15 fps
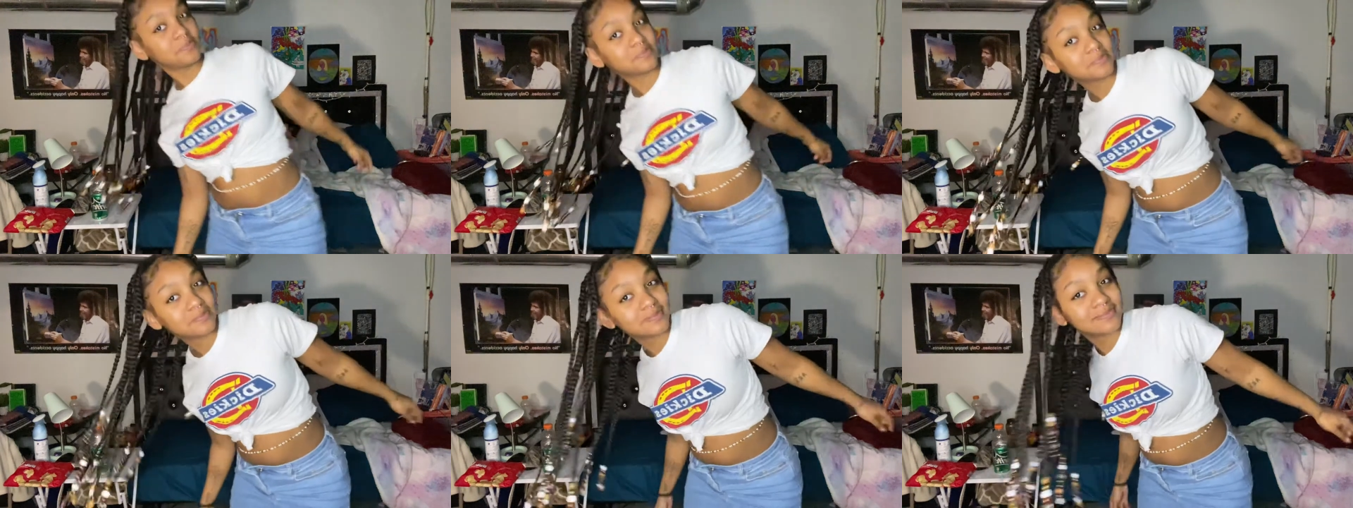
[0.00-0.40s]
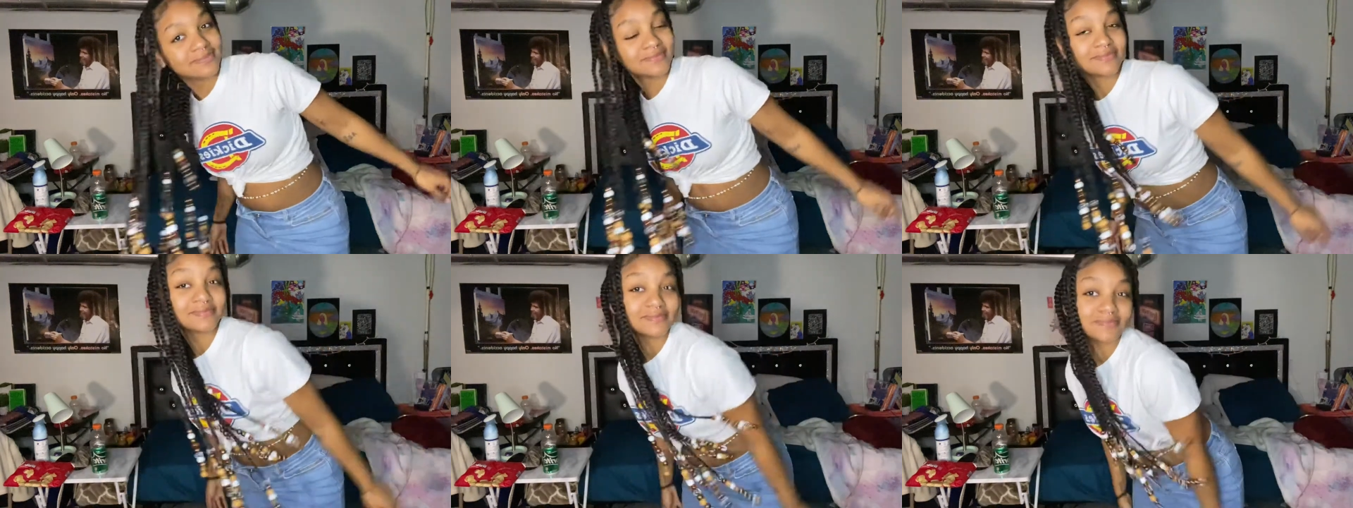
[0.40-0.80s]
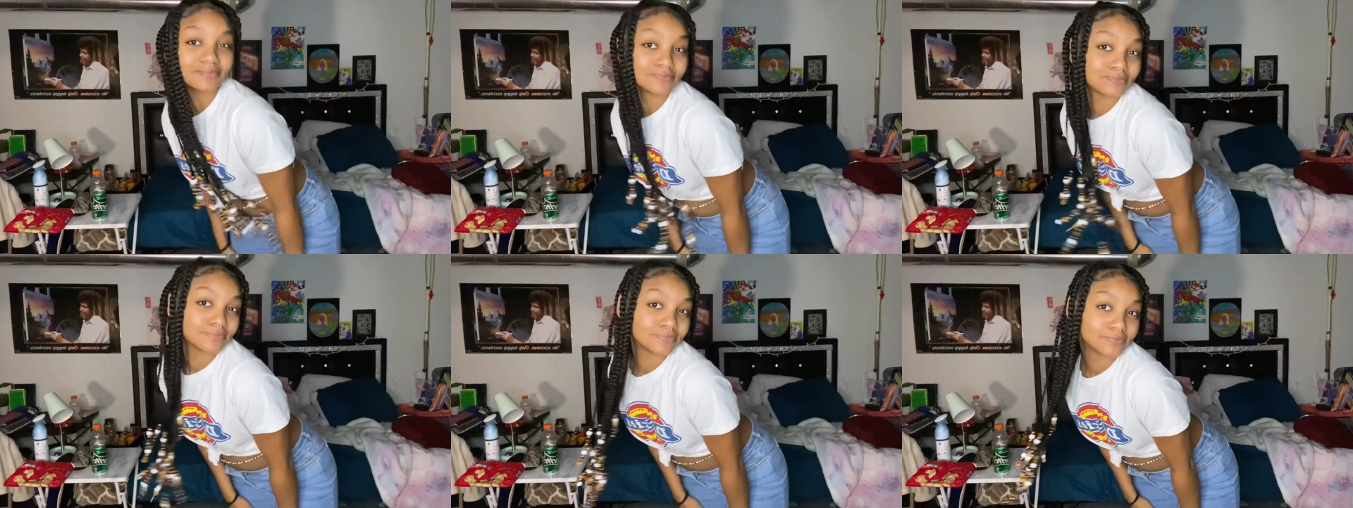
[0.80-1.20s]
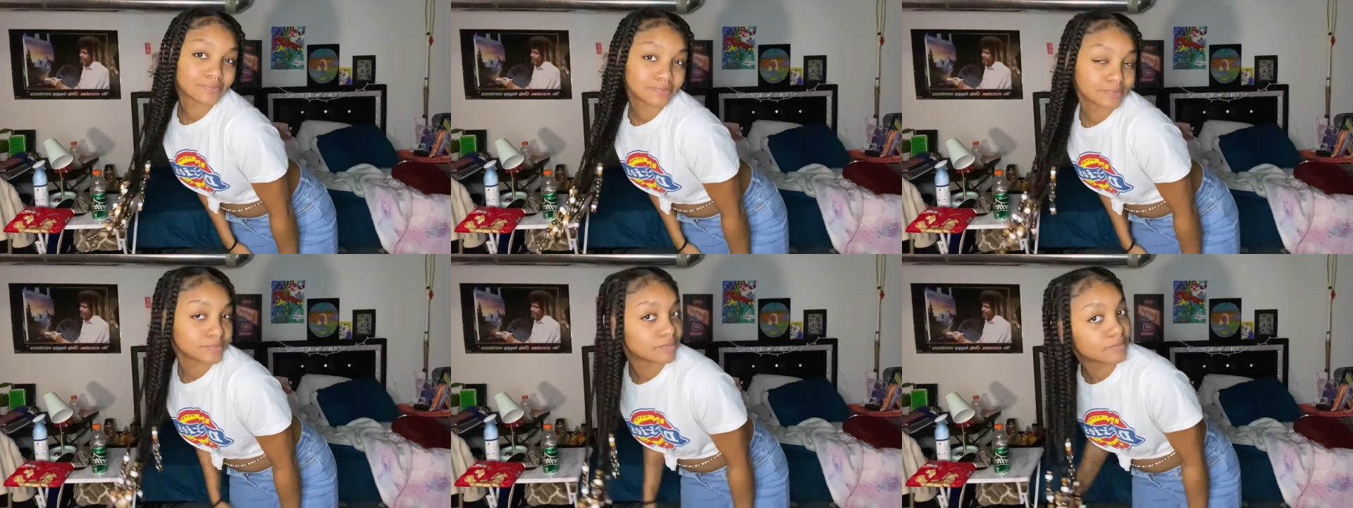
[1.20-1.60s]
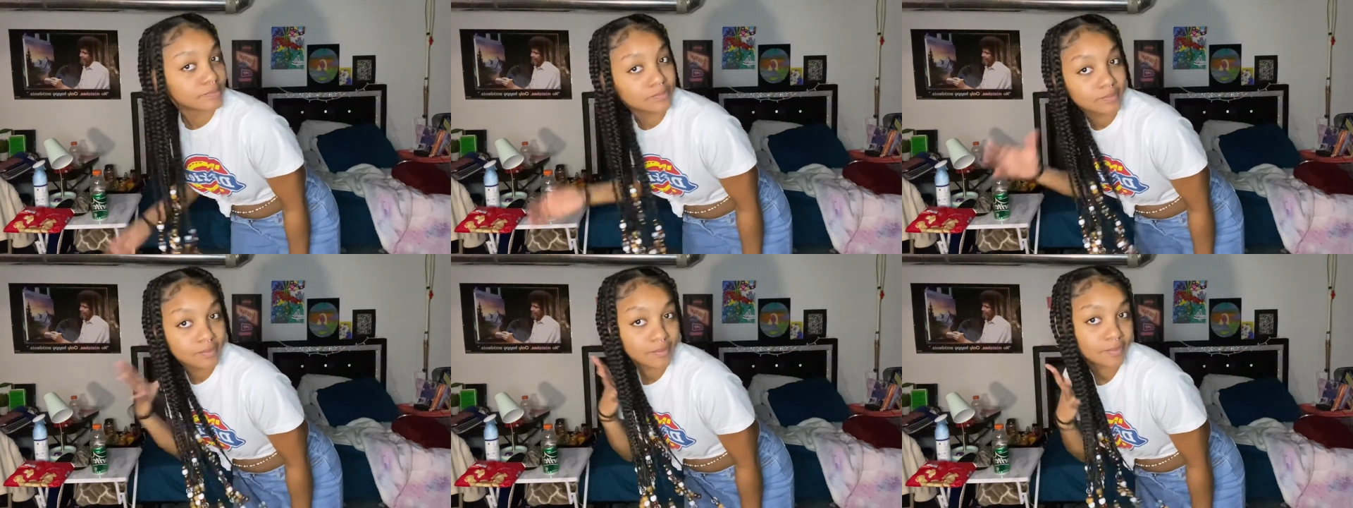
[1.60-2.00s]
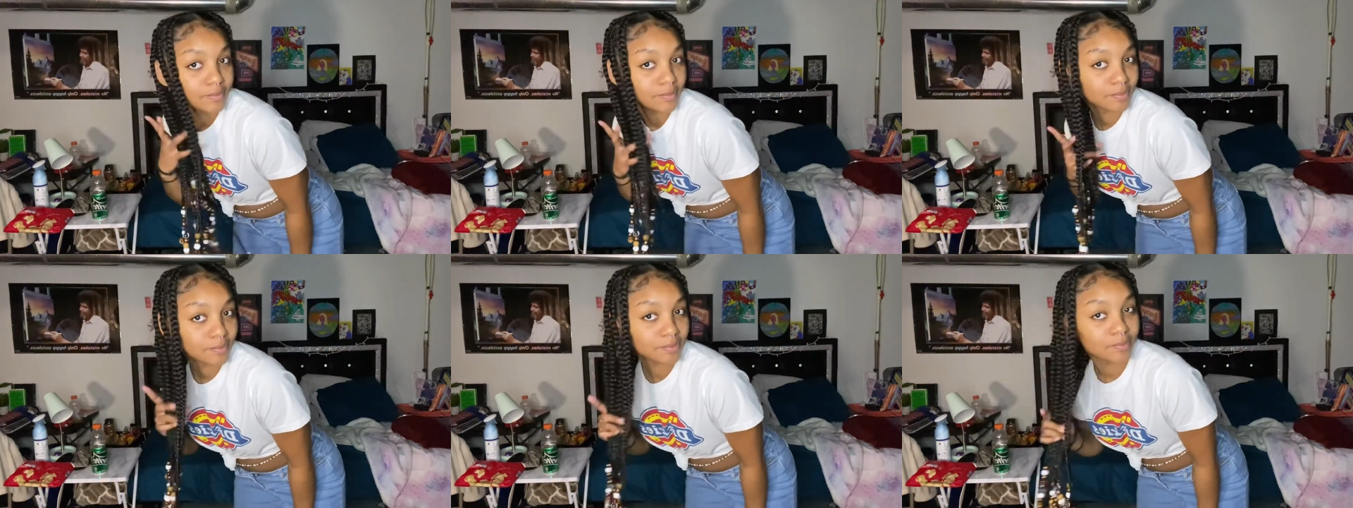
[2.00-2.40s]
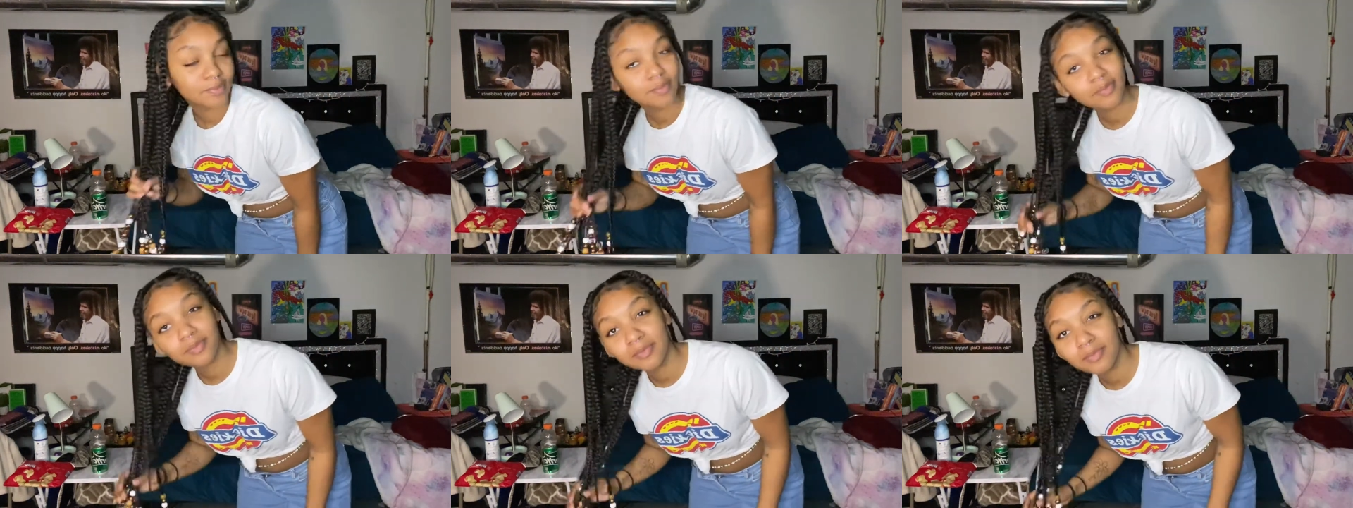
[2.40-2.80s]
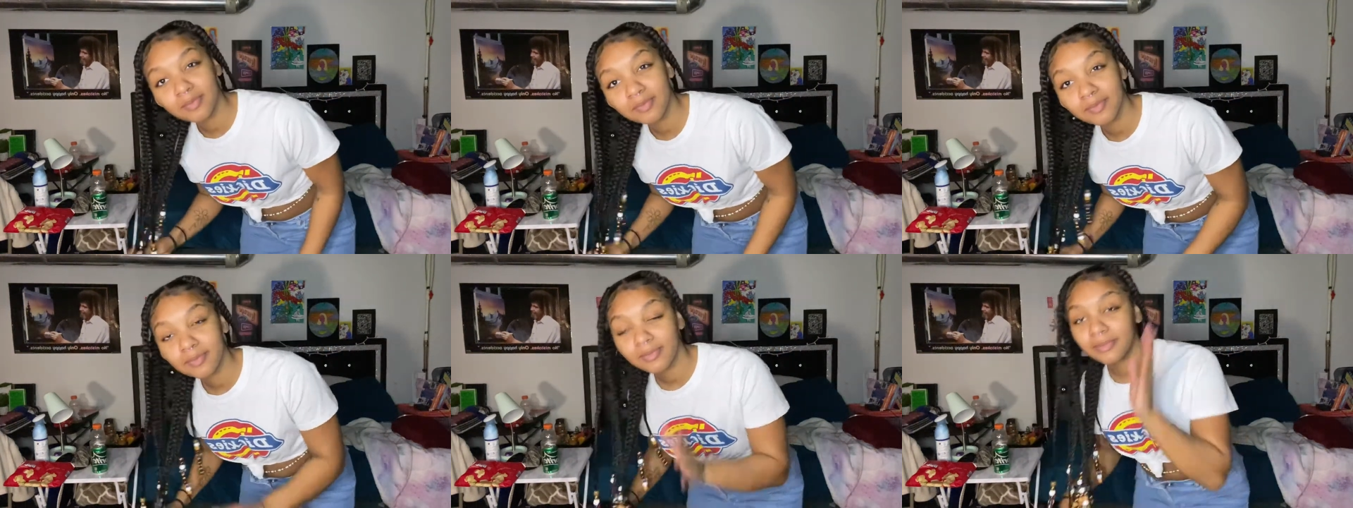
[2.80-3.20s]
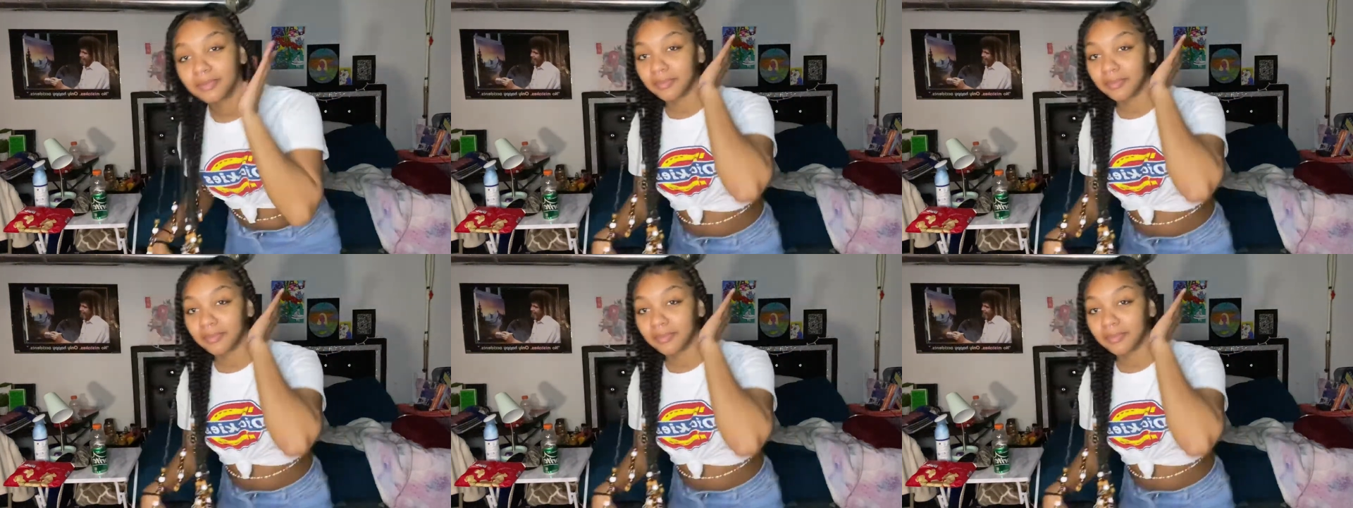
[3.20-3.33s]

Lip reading: [no speech]